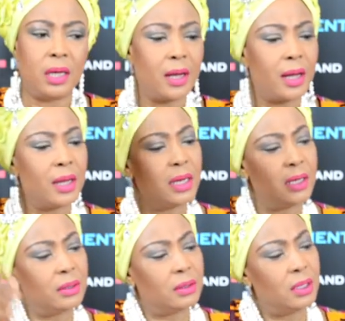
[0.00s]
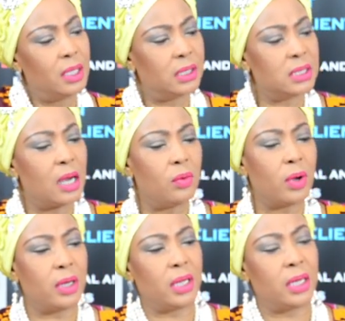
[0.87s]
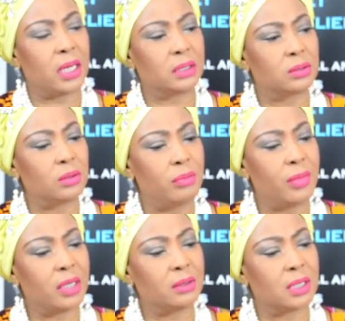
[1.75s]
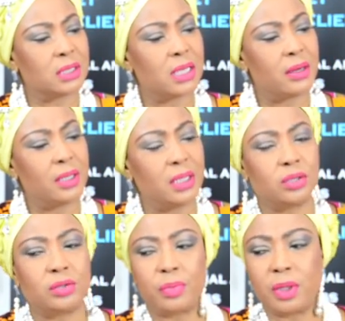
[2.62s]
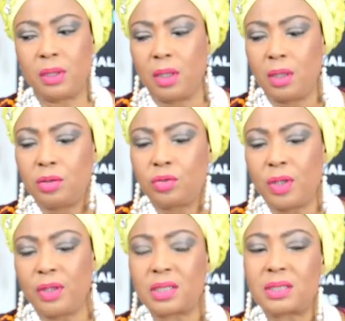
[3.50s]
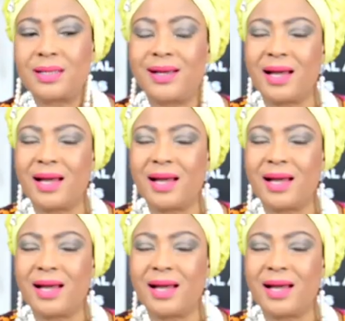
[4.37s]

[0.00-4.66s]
And then it hit her one day that, oh my goodness, I really should be doing this.